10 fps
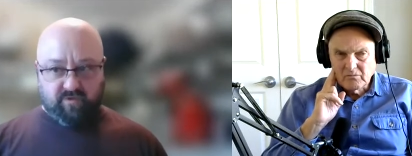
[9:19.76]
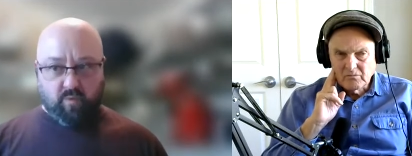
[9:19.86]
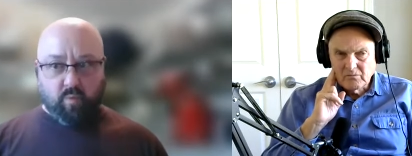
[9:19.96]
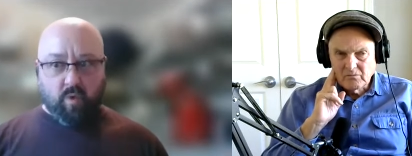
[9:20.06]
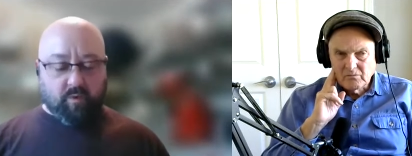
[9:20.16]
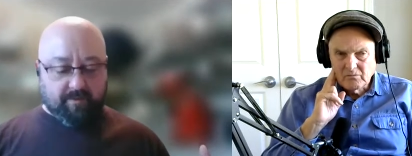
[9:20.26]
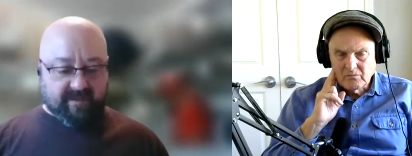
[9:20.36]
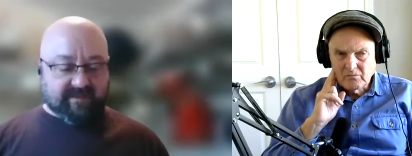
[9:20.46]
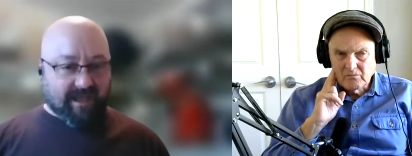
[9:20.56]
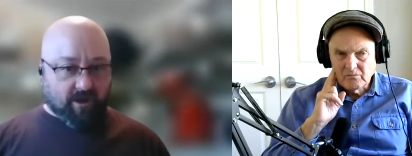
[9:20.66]
Speaker 1: what would
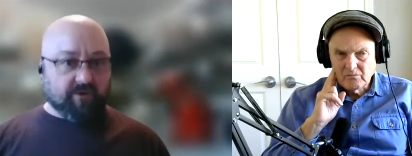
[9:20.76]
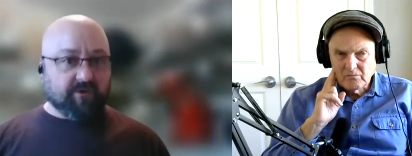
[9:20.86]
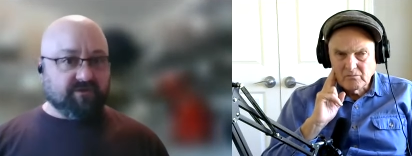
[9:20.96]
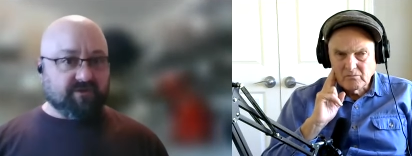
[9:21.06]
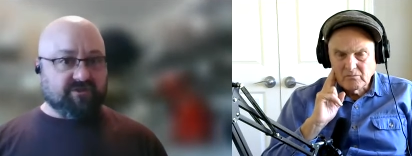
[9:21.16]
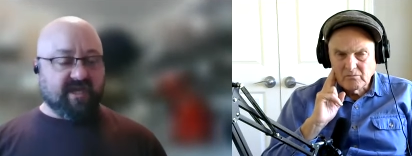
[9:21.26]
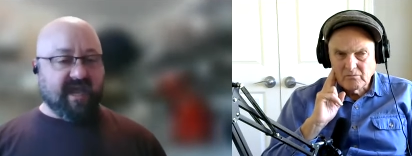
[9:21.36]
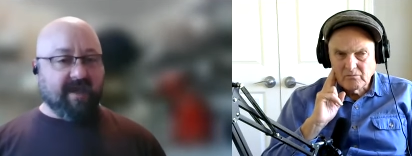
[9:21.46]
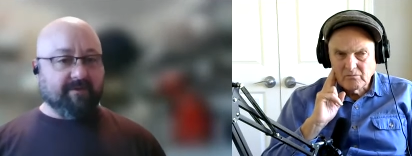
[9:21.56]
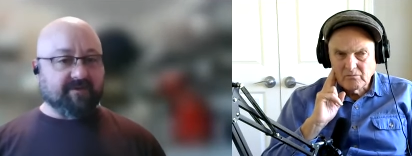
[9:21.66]
be allowed to, to
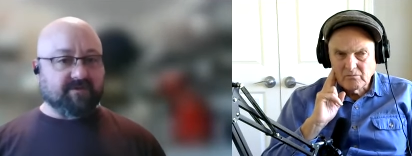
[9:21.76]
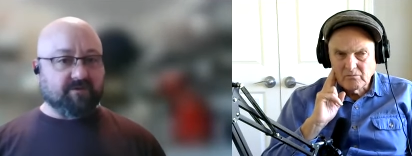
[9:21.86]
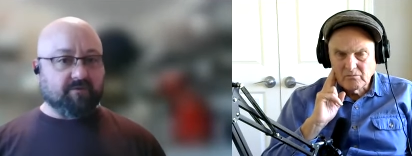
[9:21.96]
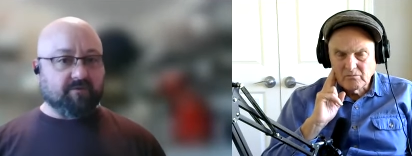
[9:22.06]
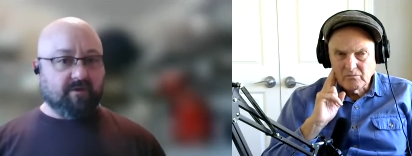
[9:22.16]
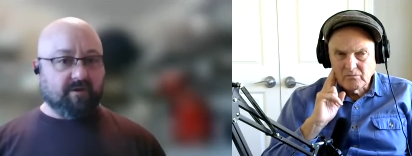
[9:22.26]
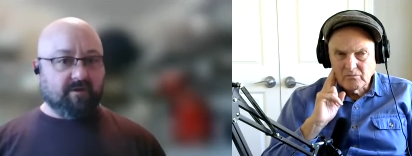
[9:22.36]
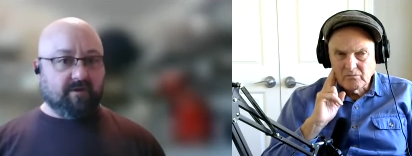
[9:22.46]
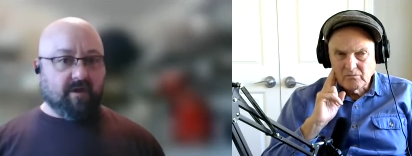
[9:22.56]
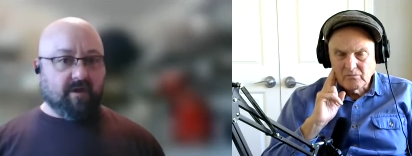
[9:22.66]
happen to
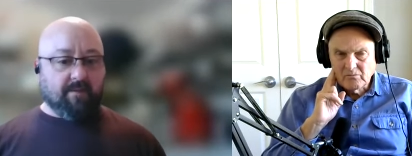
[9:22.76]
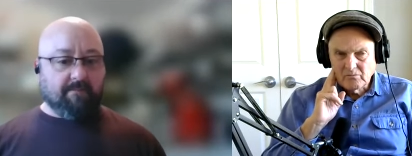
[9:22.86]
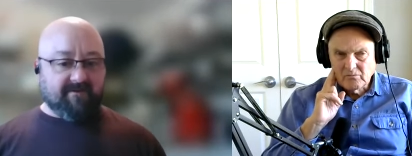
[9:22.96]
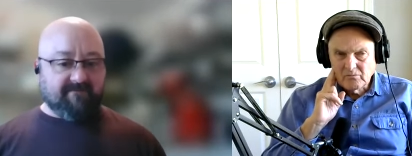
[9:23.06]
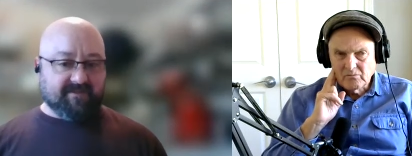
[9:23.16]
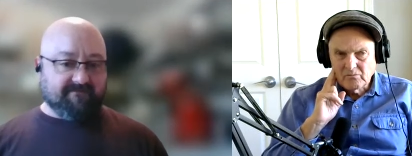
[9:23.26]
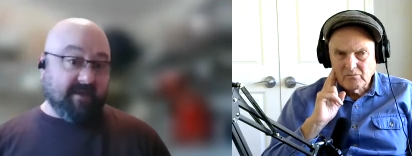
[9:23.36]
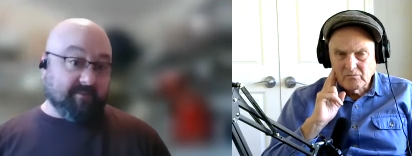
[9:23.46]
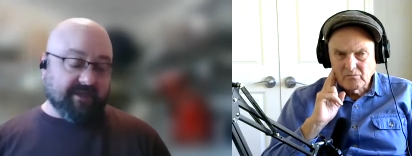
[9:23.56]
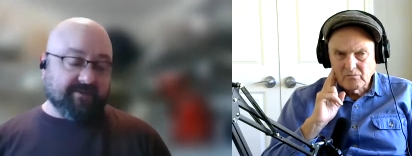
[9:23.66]
uh, benefit the
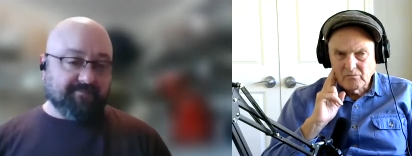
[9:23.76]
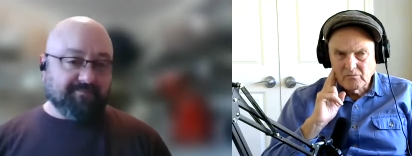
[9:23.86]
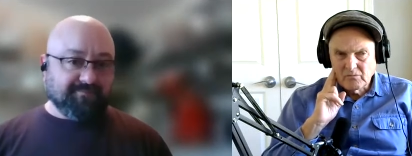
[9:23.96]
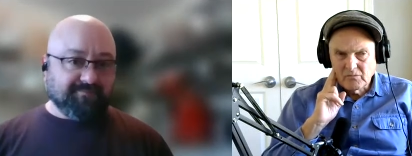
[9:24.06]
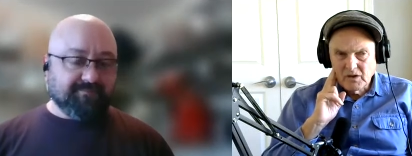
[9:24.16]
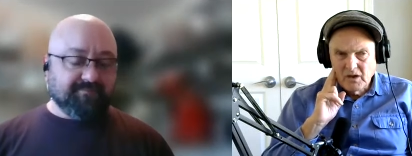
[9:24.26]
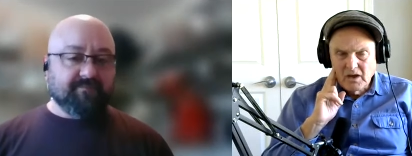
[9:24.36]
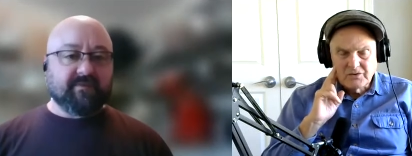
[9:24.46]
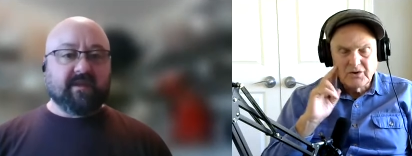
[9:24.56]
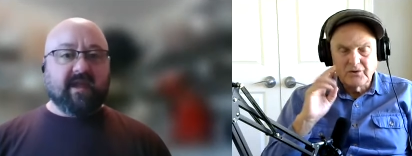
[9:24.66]
family.
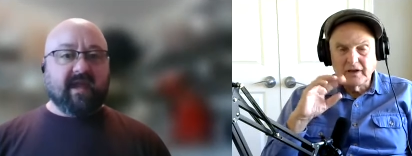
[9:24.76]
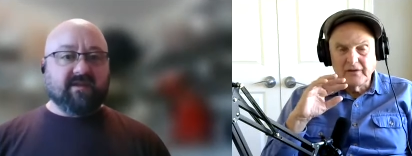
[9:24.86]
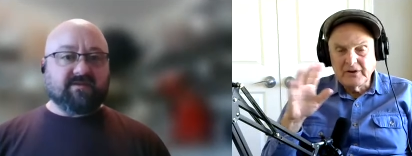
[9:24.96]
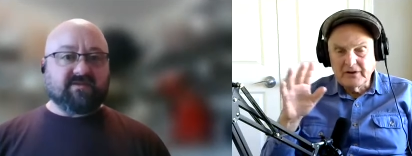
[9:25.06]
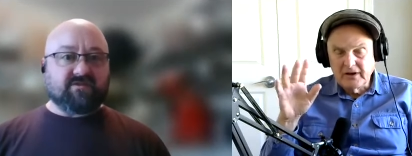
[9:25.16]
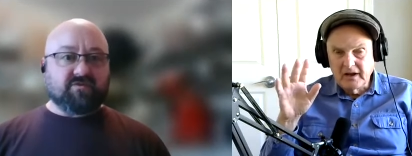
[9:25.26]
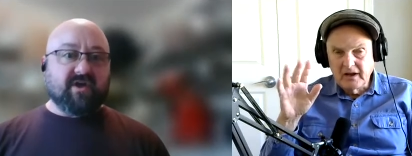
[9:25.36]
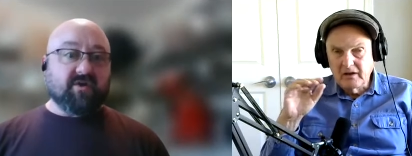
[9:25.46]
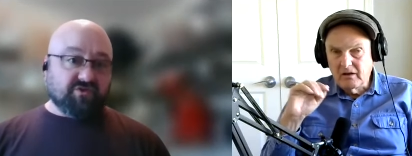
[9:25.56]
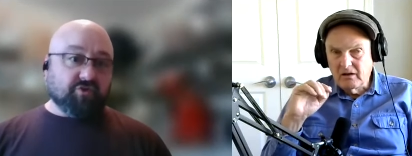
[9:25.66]
So,
Speaker 2: the living, so
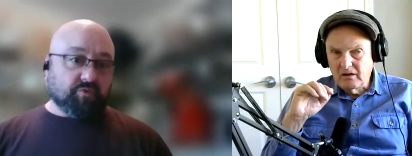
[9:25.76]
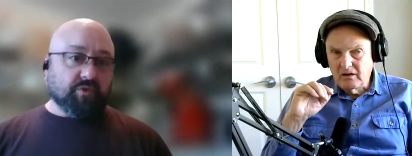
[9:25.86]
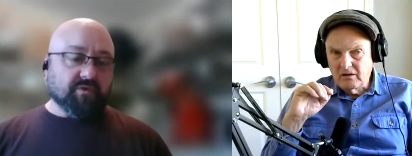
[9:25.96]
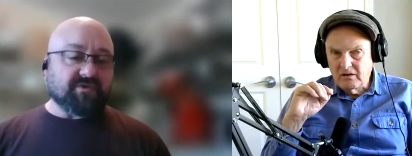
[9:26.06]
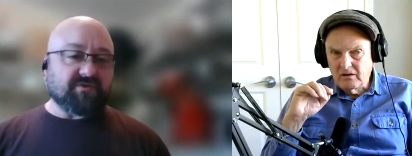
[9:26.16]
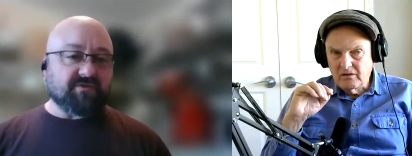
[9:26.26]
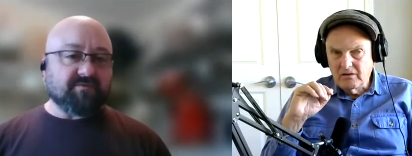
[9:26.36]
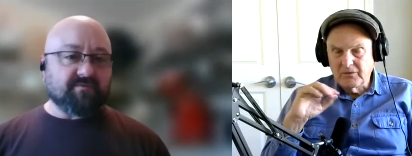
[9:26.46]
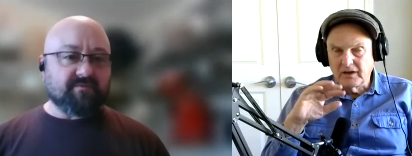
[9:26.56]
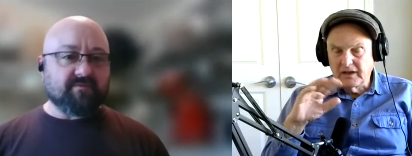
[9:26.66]
those are the roots.
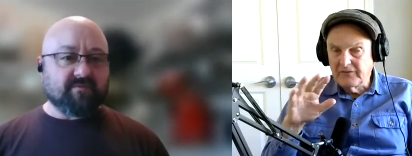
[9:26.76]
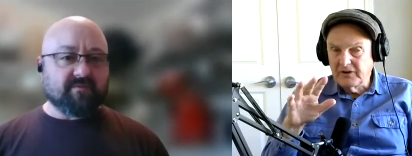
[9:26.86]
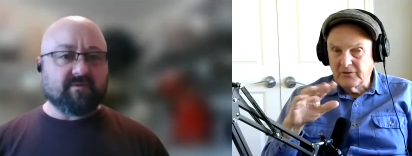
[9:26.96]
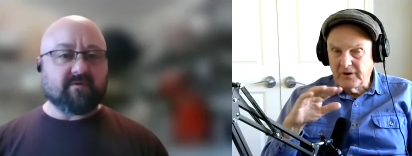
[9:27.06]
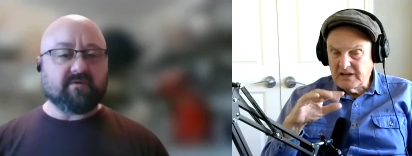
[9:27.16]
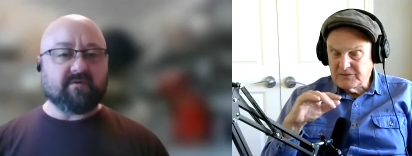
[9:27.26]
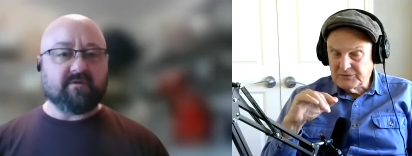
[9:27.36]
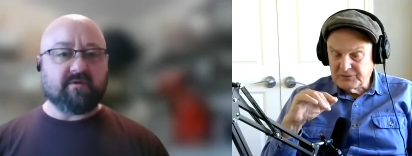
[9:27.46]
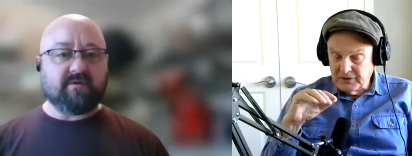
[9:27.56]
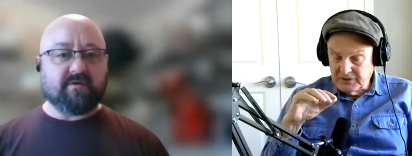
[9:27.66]
The living
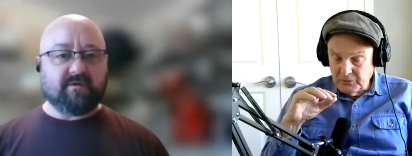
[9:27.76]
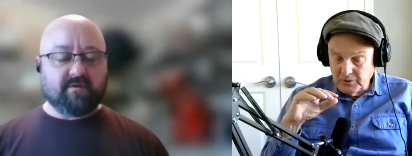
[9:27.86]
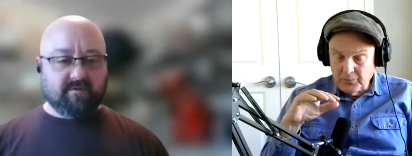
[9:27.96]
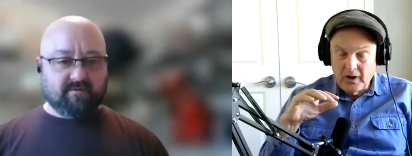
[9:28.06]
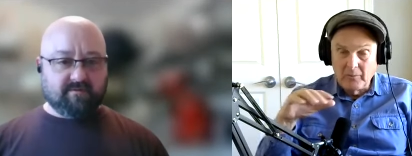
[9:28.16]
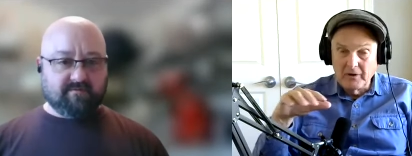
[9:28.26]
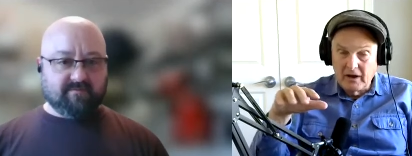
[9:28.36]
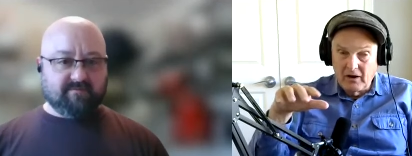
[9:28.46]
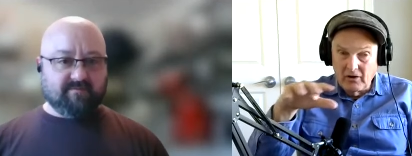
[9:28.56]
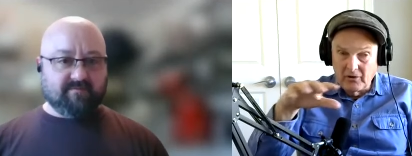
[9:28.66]
arrangements were
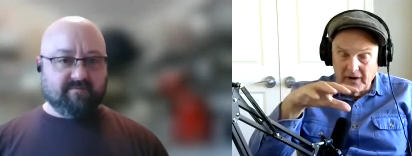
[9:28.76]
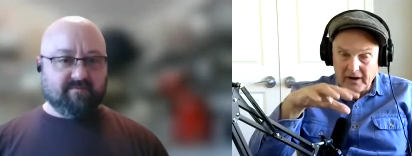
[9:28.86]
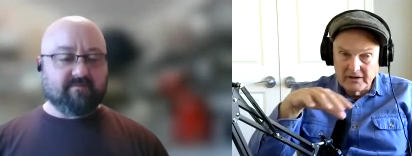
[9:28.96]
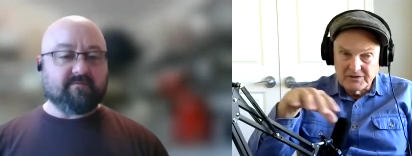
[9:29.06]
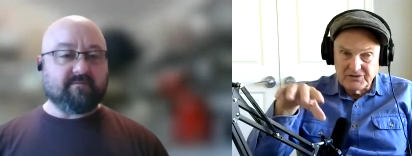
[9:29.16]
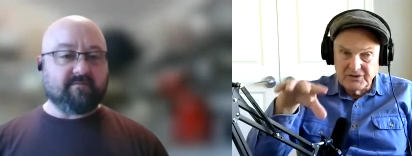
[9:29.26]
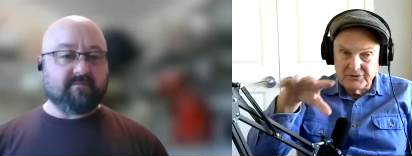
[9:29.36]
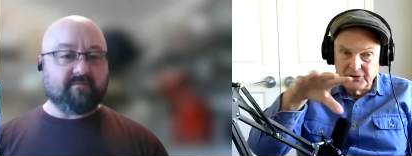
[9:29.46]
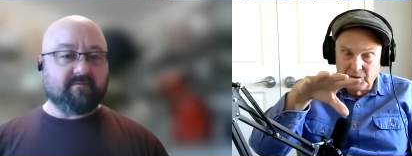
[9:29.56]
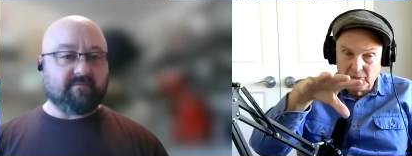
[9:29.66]
probably all around a
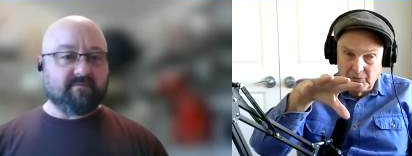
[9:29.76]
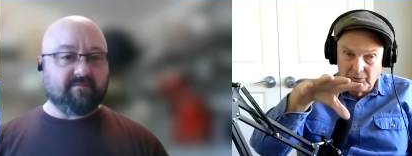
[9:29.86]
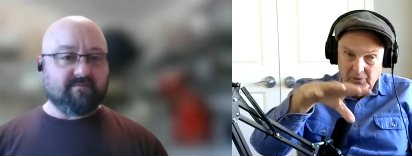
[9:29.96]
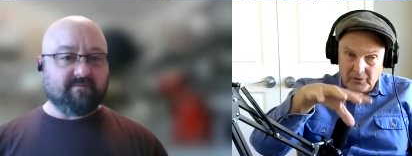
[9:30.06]
central